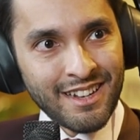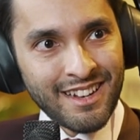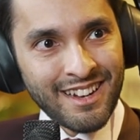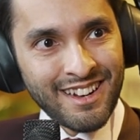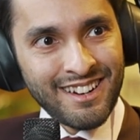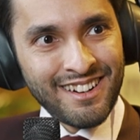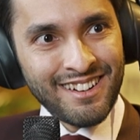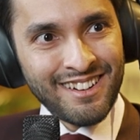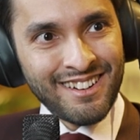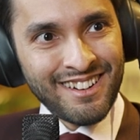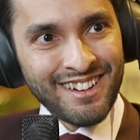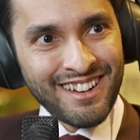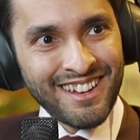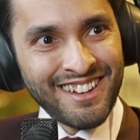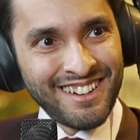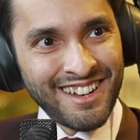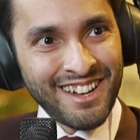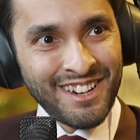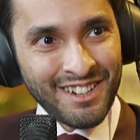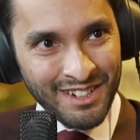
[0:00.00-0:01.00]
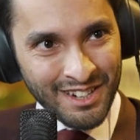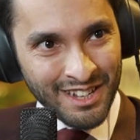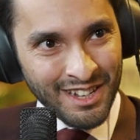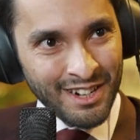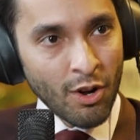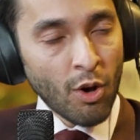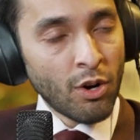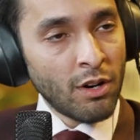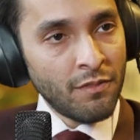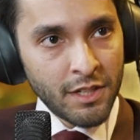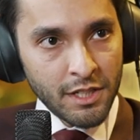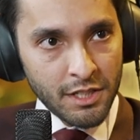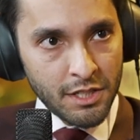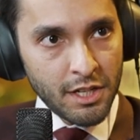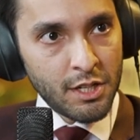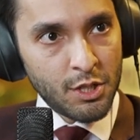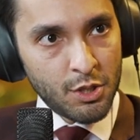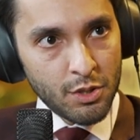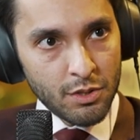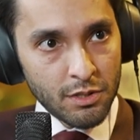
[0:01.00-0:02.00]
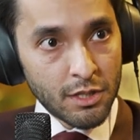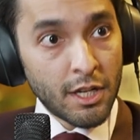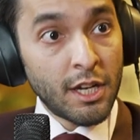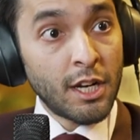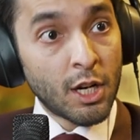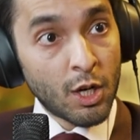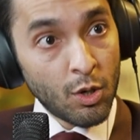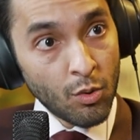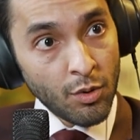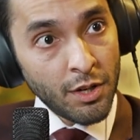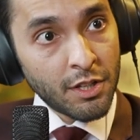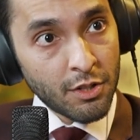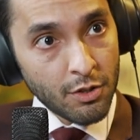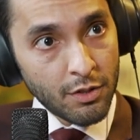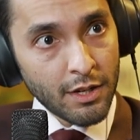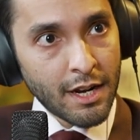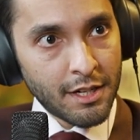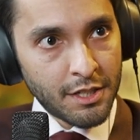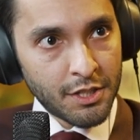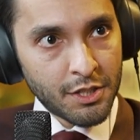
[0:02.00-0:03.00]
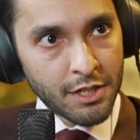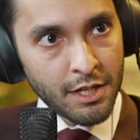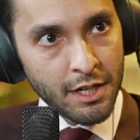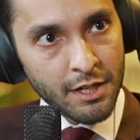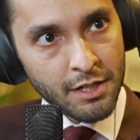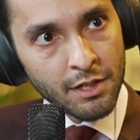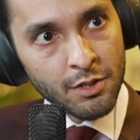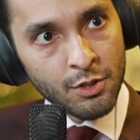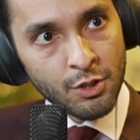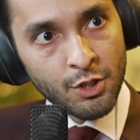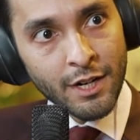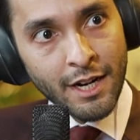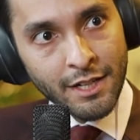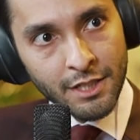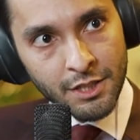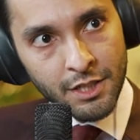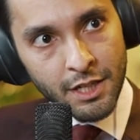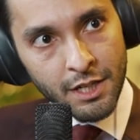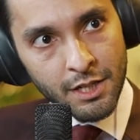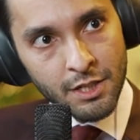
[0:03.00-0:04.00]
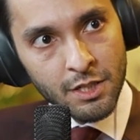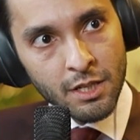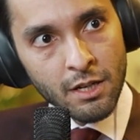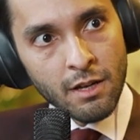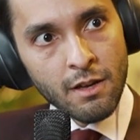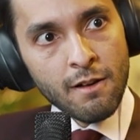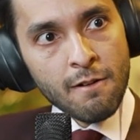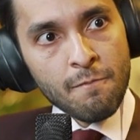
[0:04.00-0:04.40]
in all of these nations, including the United States.